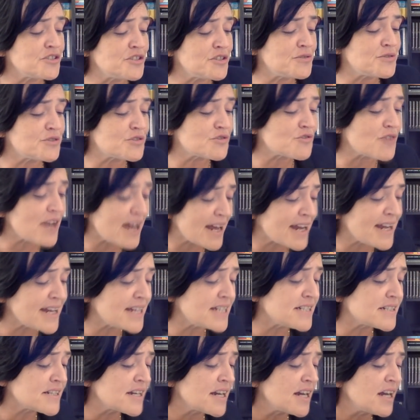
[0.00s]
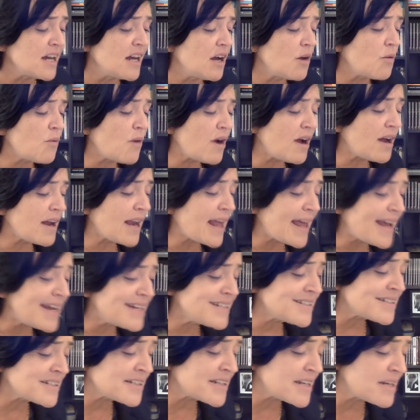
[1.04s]
new trade, while
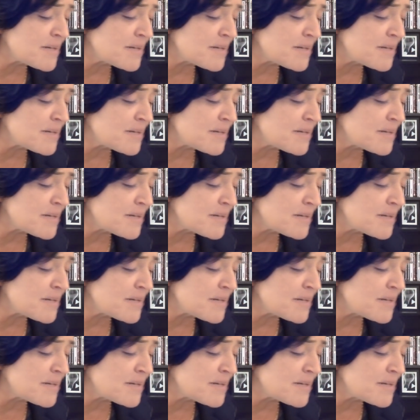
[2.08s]
ending